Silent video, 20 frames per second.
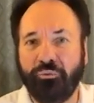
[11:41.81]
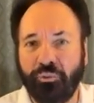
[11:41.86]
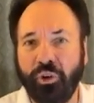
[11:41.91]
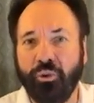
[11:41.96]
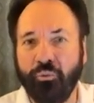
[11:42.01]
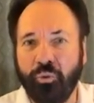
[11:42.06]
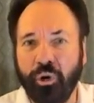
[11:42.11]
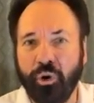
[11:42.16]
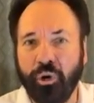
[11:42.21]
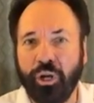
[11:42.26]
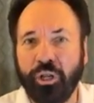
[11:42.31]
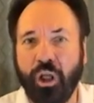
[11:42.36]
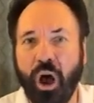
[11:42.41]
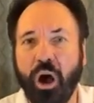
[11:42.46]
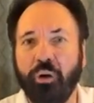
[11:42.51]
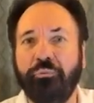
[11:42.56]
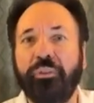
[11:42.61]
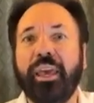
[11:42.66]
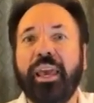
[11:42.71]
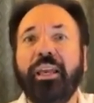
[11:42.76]
if you would,
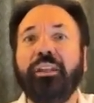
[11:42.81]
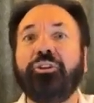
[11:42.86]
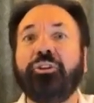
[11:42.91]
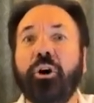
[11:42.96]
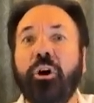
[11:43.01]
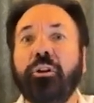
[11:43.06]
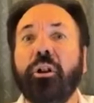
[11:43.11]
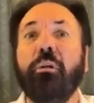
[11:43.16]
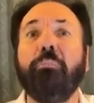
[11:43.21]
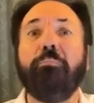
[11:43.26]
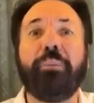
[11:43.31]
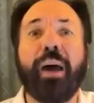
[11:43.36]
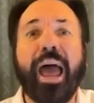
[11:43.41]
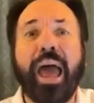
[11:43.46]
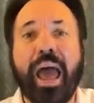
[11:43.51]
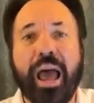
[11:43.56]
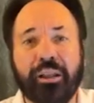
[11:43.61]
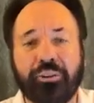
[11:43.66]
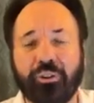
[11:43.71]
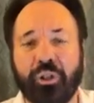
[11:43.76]
of the eternal
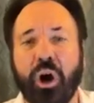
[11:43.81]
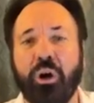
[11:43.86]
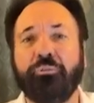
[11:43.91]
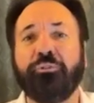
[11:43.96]
past